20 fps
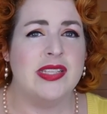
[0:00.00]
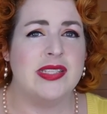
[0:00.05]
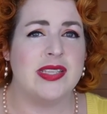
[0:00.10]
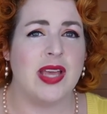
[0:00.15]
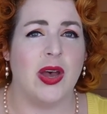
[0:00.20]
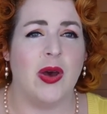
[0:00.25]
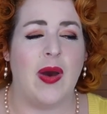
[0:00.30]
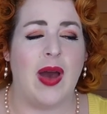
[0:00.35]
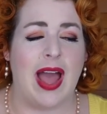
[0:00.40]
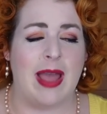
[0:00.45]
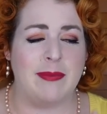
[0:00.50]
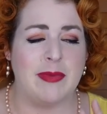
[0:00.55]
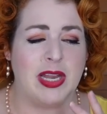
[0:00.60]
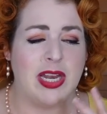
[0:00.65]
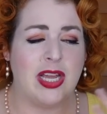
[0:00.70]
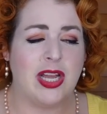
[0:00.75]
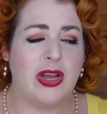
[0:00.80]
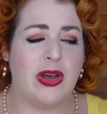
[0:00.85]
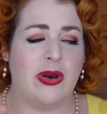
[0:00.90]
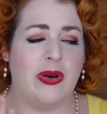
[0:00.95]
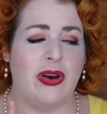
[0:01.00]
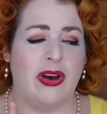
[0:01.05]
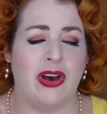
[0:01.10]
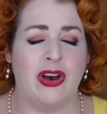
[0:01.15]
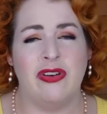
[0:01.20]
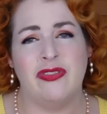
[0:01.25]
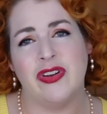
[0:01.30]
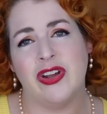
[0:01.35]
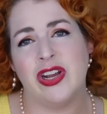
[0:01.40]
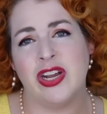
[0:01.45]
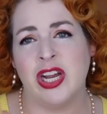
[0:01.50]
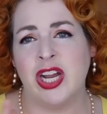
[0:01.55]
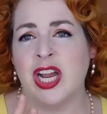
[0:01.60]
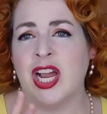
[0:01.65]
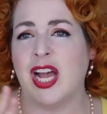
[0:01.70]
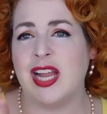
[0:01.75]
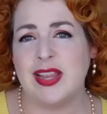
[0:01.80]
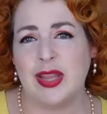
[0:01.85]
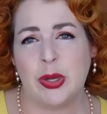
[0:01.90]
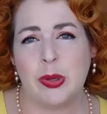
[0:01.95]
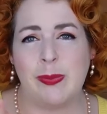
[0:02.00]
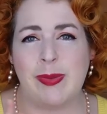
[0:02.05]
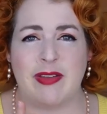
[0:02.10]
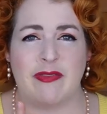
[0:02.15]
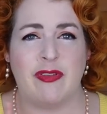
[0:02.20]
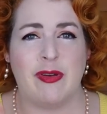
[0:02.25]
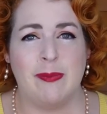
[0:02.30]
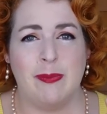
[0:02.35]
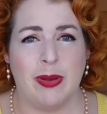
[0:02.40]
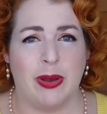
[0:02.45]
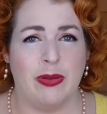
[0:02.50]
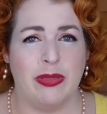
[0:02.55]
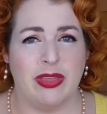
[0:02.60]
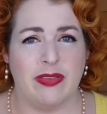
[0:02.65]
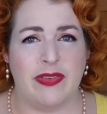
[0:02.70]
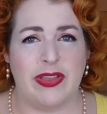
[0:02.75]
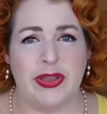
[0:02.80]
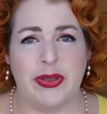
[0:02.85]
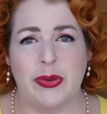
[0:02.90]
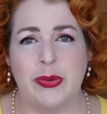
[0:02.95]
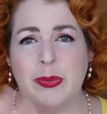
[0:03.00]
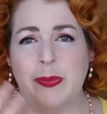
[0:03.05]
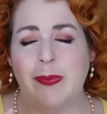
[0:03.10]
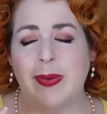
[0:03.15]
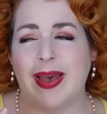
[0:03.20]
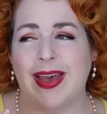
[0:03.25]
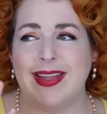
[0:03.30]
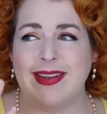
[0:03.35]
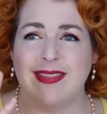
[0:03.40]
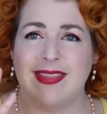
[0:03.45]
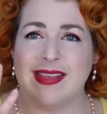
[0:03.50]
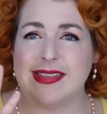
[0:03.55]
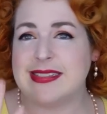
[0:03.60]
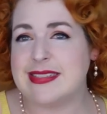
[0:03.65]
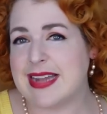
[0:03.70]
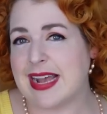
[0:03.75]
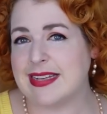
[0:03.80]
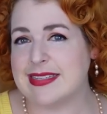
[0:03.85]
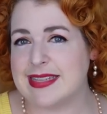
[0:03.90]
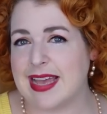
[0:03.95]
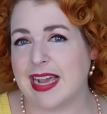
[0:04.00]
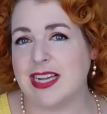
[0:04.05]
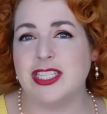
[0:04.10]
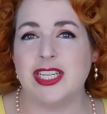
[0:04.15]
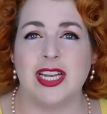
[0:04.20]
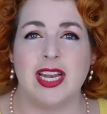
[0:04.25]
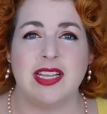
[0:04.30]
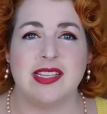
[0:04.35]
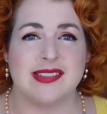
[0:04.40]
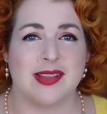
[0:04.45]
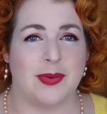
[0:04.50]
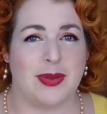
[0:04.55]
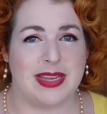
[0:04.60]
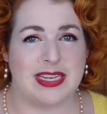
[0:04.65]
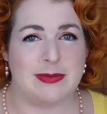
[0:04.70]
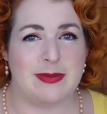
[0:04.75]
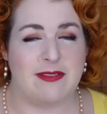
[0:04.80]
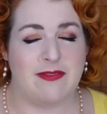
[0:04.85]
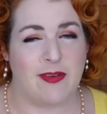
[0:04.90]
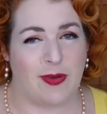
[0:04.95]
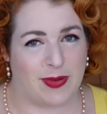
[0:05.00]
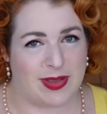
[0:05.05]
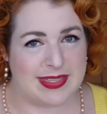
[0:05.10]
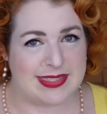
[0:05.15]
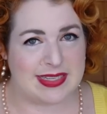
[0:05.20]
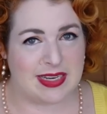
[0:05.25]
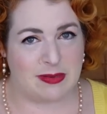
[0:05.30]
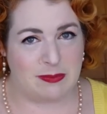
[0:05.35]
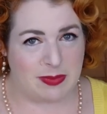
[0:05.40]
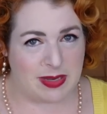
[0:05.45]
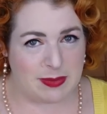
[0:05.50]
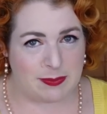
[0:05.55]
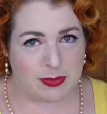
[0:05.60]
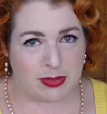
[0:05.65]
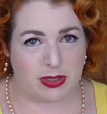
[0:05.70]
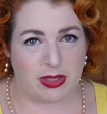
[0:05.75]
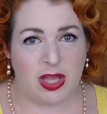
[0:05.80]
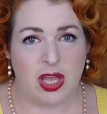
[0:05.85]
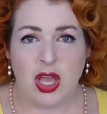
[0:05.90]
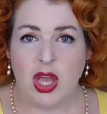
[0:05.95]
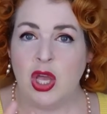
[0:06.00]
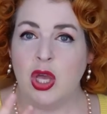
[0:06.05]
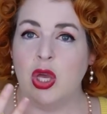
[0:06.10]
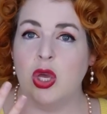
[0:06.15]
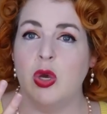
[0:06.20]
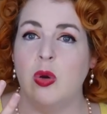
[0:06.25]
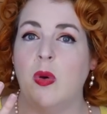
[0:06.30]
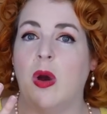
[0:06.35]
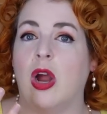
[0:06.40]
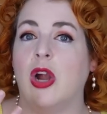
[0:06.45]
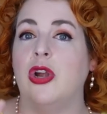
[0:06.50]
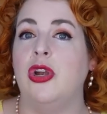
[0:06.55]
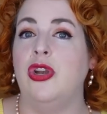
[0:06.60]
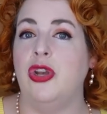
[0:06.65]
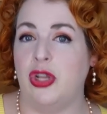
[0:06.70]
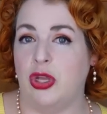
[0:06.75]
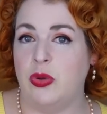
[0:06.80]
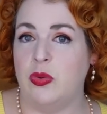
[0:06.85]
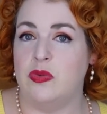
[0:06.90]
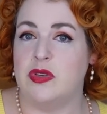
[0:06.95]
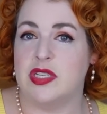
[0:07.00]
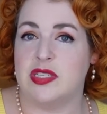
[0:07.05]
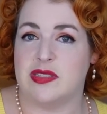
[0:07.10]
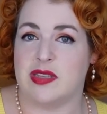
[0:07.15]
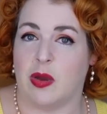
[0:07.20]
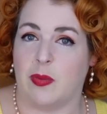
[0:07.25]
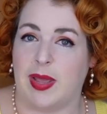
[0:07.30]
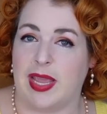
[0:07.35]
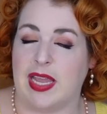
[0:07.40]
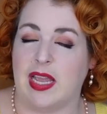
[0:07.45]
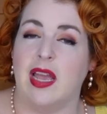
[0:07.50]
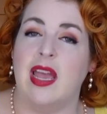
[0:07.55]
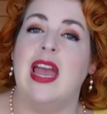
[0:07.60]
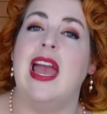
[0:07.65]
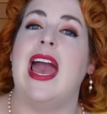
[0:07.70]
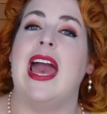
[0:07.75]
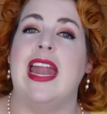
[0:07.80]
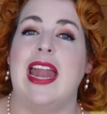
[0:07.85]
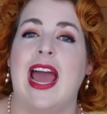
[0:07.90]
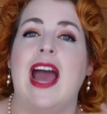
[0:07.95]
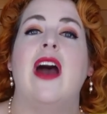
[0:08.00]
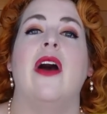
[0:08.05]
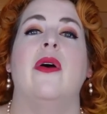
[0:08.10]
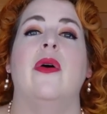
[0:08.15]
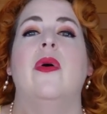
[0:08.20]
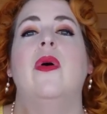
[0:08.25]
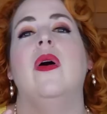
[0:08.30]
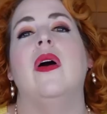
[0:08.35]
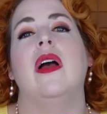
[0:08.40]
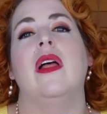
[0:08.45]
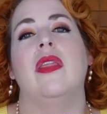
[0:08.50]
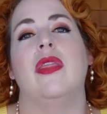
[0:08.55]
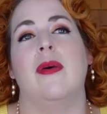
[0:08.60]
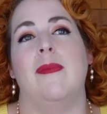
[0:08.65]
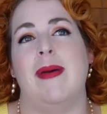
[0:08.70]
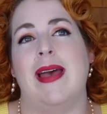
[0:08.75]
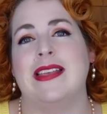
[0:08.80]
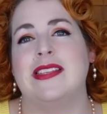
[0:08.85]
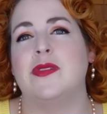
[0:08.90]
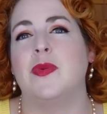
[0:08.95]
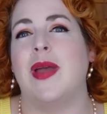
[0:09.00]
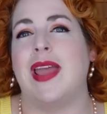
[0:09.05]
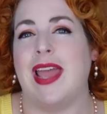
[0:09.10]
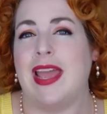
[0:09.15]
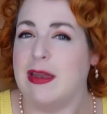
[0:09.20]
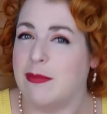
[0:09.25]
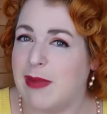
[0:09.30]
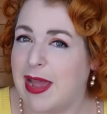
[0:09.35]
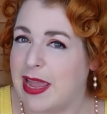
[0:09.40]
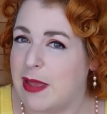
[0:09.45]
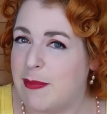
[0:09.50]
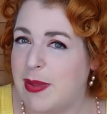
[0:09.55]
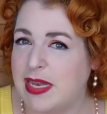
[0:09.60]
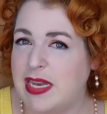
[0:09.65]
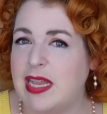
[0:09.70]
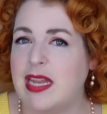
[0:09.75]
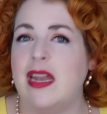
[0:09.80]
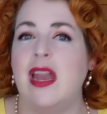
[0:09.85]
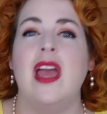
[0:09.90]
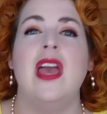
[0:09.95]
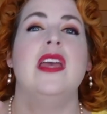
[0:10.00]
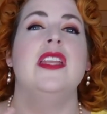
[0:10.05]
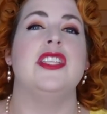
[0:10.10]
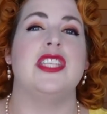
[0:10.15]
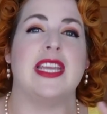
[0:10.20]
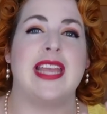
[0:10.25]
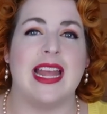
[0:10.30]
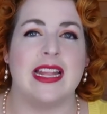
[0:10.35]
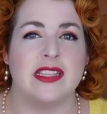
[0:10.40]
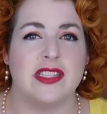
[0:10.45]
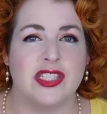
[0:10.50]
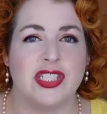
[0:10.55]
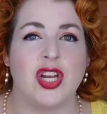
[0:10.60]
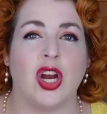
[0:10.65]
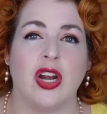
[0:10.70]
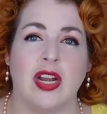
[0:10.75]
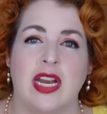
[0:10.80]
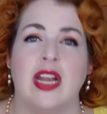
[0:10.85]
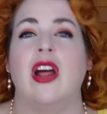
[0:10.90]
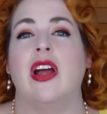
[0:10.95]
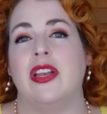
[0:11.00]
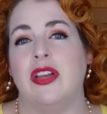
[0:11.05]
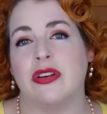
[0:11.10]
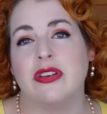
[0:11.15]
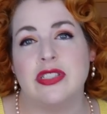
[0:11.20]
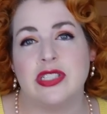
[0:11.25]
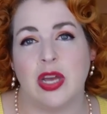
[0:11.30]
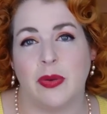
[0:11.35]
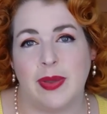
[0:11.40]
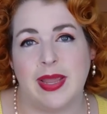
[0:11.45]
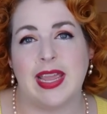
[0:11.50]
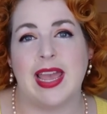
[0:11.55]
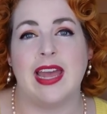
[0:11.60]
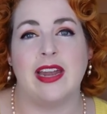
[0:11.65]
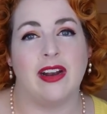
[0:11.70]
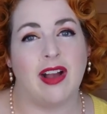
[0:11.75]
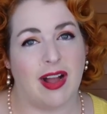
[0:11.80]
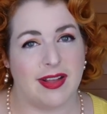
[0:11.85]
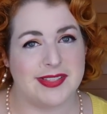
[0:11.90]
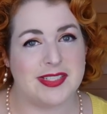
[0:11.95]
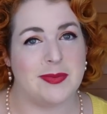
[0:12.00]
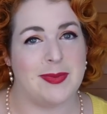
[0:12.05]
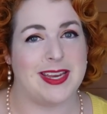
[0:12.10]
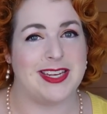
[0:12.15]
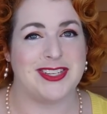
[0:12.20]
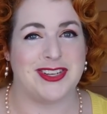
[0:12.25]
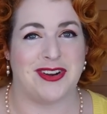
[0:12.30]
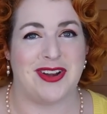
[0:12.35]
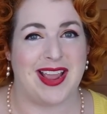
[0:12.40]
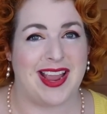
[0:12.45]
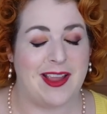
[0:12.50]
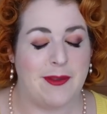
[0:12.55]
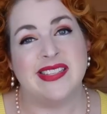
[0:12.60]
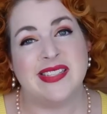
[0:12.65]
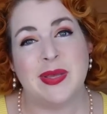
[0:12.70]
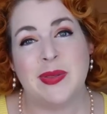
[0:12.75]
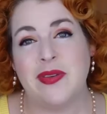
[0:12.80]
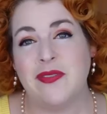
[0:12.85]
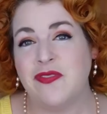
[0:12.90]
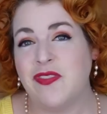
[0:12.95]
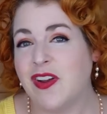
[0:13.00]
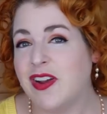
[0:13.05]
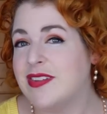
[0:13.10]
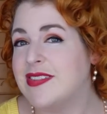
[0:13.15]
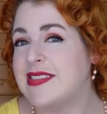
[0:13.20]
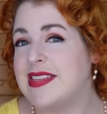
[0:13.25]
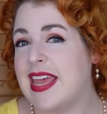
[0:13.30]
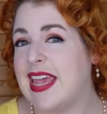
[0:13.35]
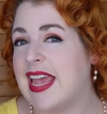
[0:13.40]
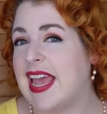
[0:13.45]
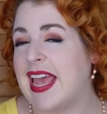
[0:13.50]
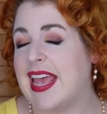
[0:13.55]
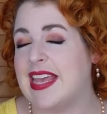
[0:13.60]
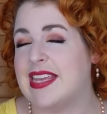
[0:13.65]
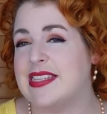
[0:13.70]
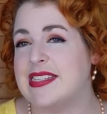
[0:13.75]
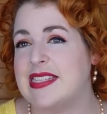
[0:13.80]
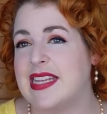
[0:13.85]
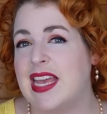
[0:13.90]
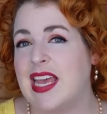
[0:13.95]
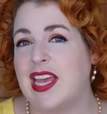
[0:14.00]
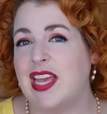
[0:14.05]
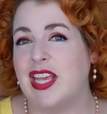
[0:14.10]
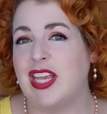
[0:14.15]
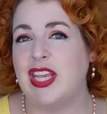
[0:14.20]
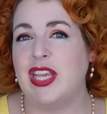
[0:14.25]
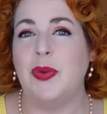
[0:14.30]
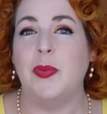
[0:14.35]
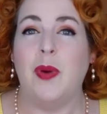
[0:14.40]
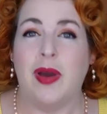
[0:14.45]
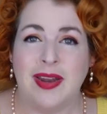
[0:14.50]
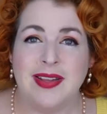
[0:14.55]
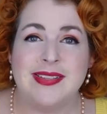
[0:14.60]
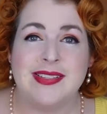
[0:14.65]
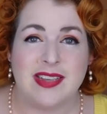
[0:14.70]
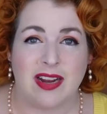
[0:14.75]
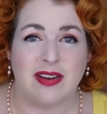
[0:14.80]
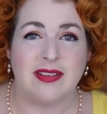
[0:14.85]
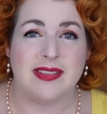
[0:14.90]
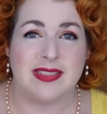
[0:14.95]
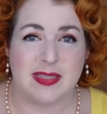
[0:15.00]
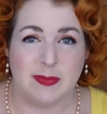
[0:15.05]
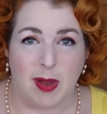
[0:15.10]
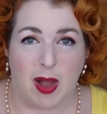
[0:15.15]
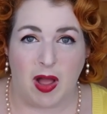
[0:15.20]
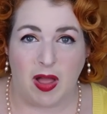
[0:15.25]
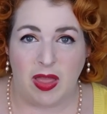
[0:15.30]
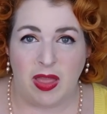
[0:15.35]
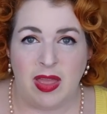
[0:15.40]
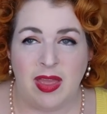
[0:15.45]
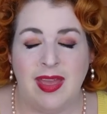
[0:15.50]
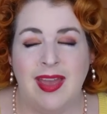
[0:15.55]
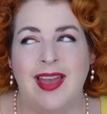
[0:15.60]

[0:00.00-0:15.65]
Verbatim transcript: So I'm going to go over a little bit for both of you, but this next section is going to be focused on people who are new to sewing and how the best way, in my opinion, to get started on your sewing and costuming journey. So the first thing is you want to start small.